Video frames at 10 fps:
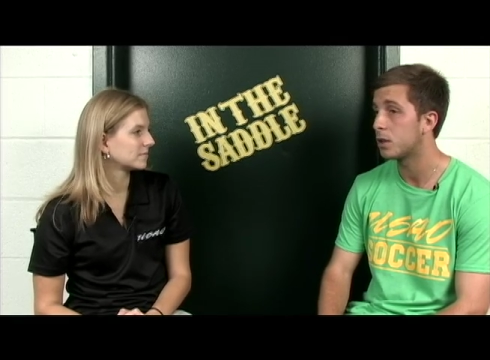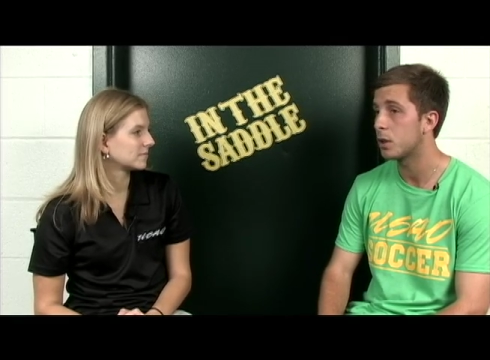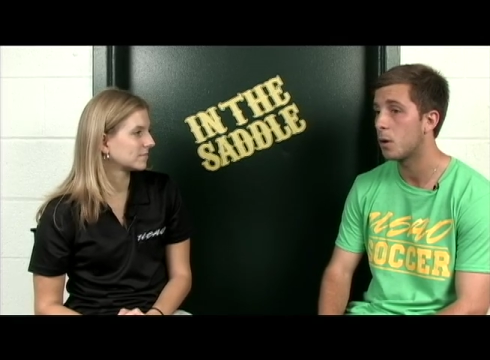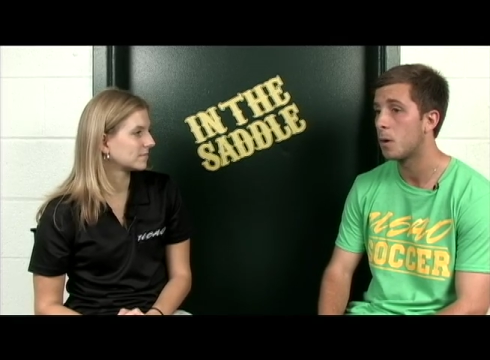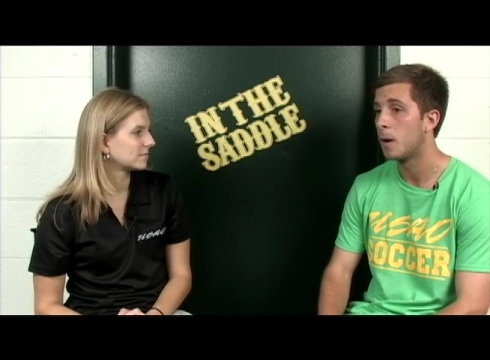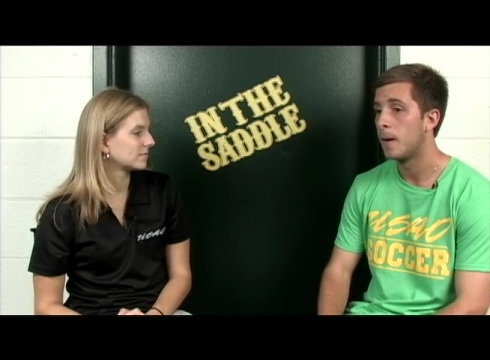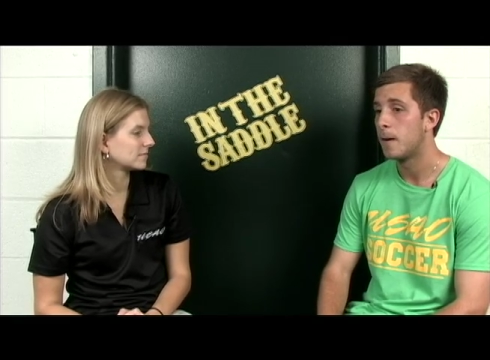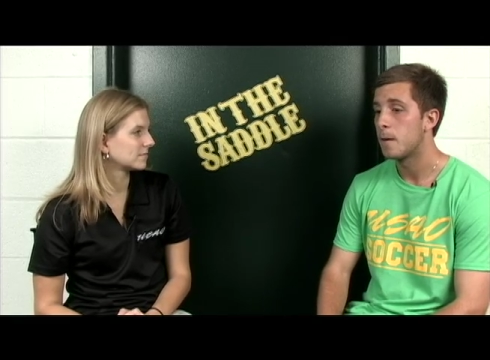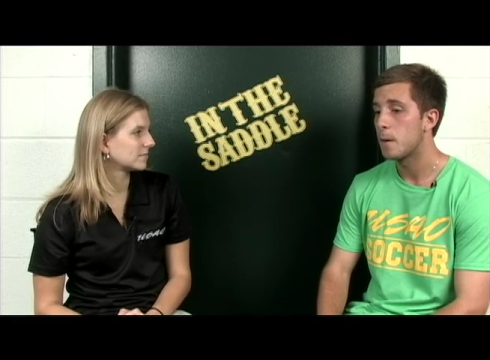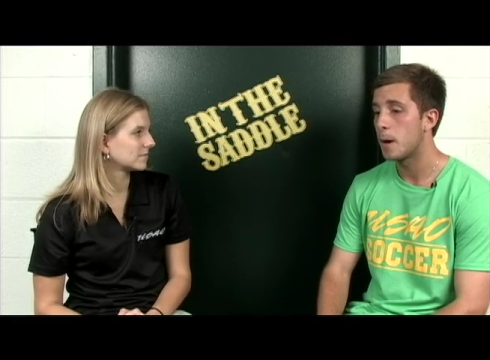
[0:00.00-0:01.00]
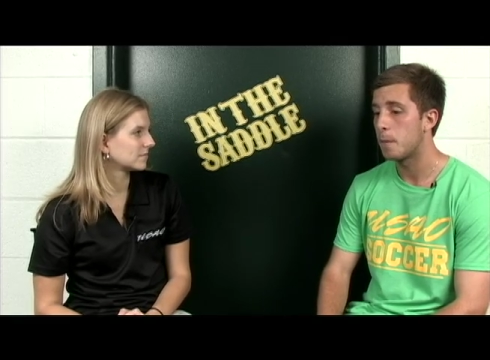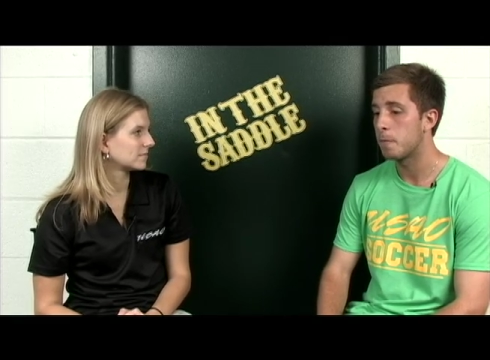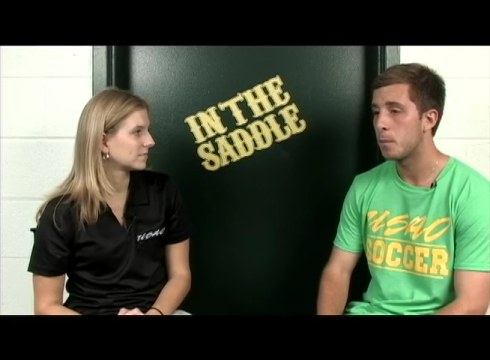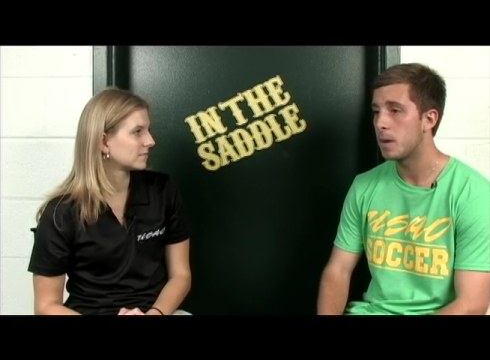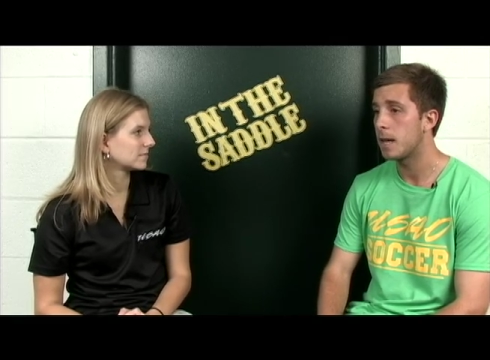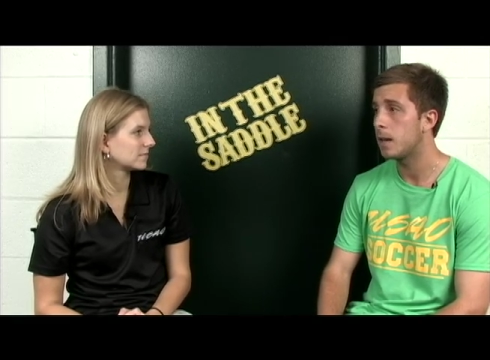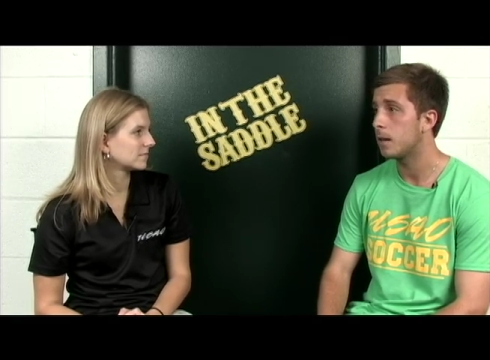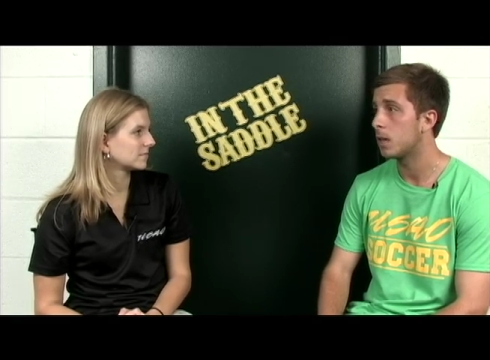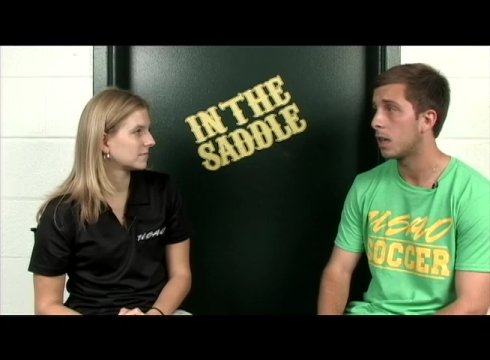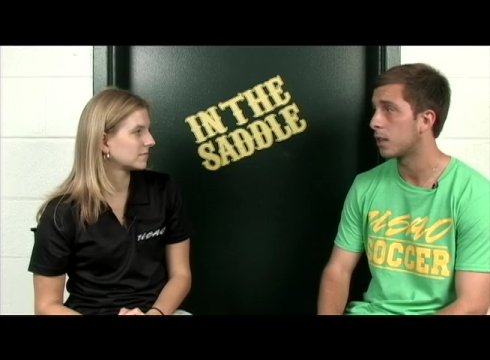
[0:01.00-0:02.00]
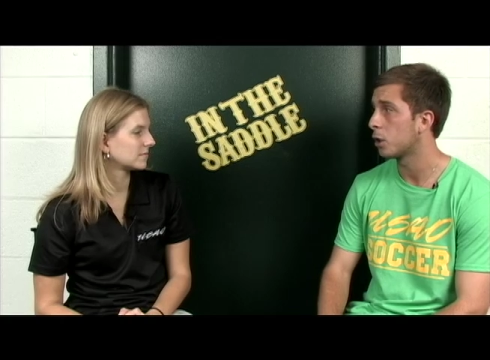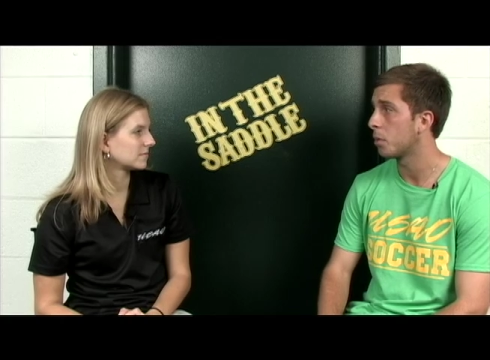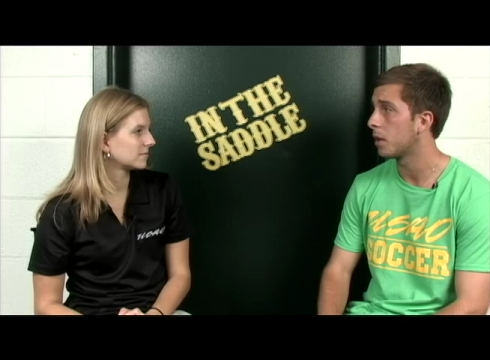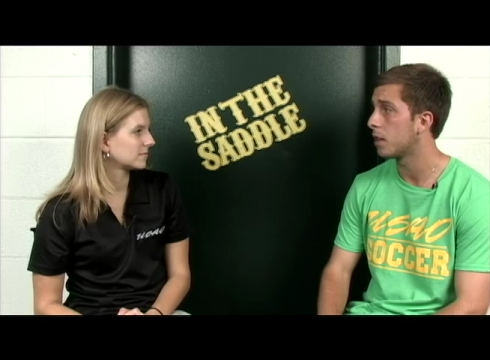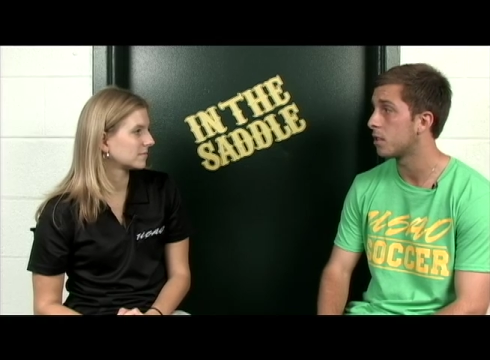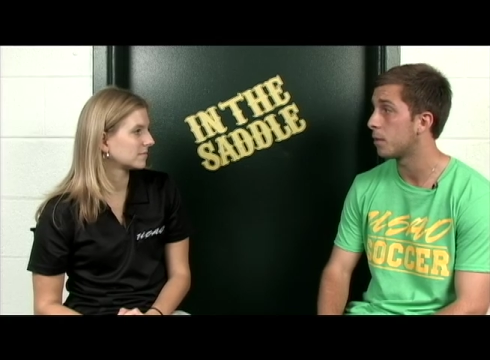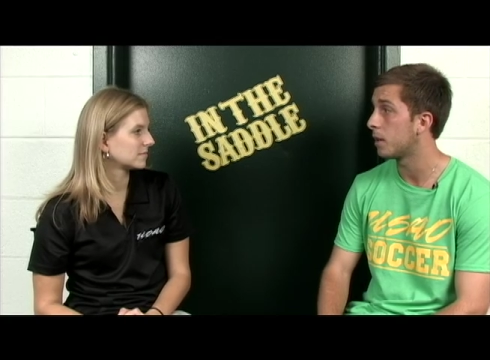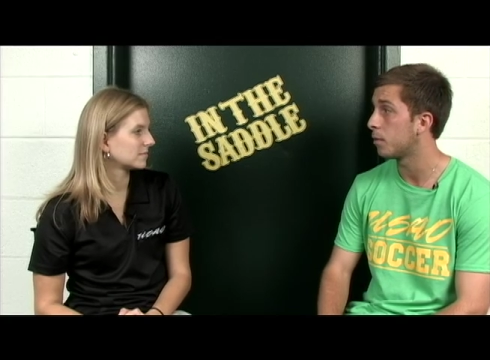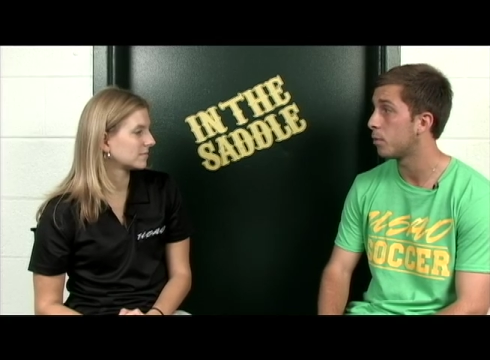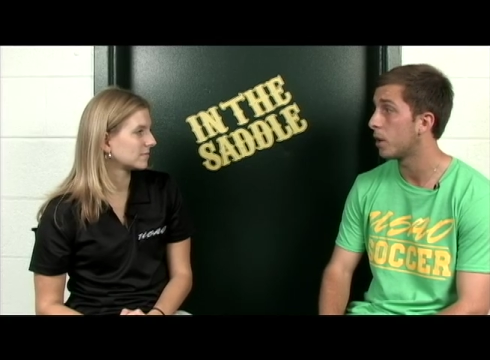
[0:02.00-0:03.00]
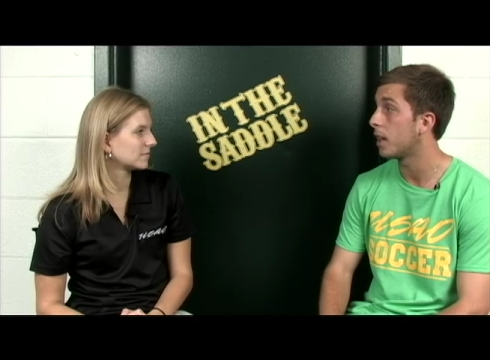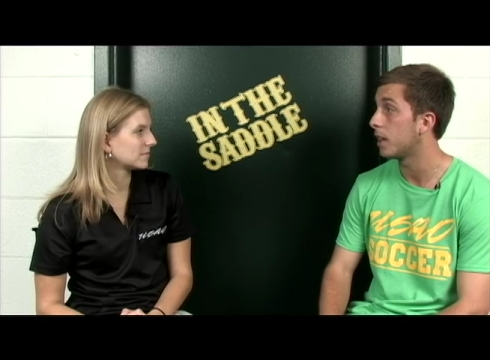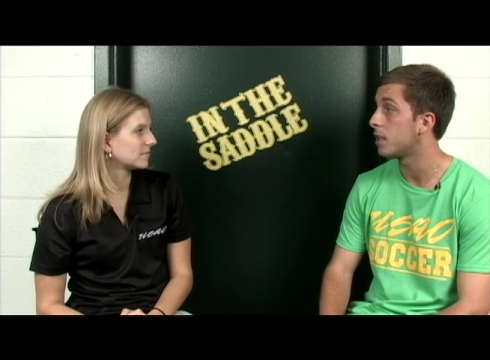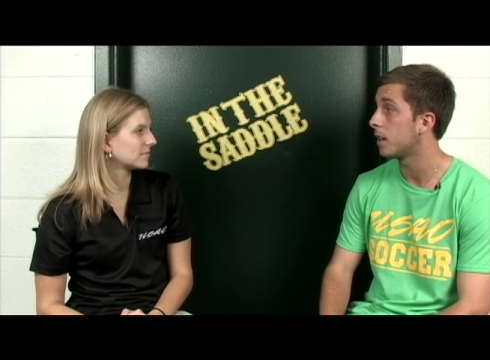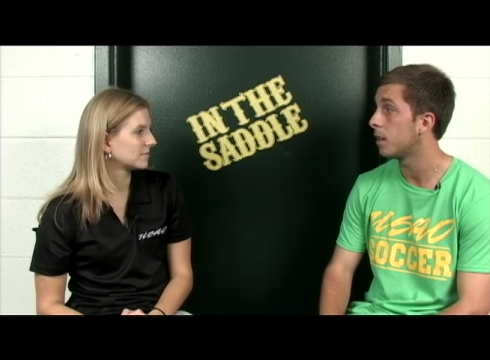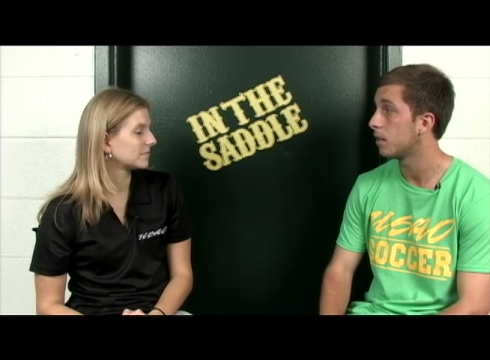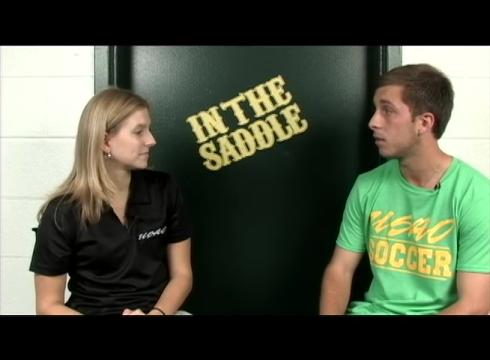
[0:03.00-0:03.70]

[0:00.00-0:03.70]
Speaker 1: So for me, the last couple of years have been pretty easy.